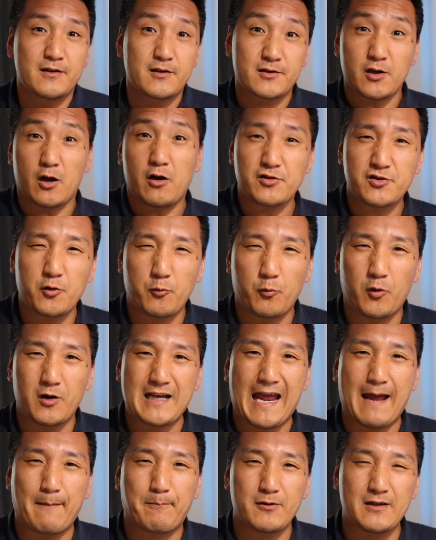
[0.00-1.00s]
There's also one
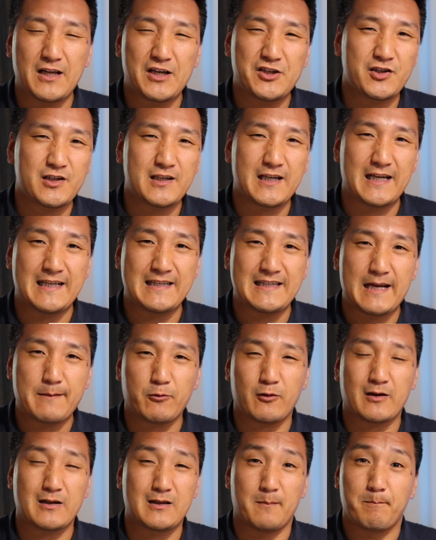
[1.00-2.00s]
appellation in
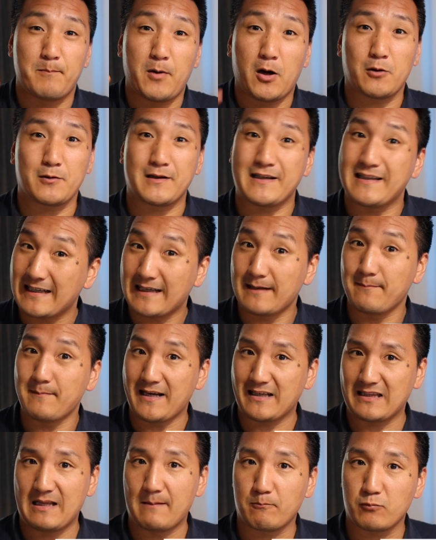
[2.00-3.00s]
neighboring Lombardy that can
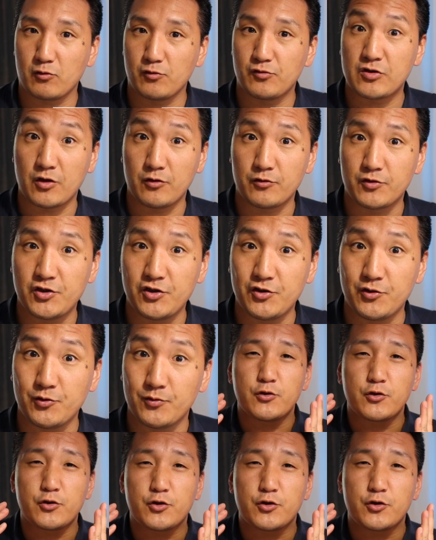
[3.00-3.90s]
make Lambrusco too.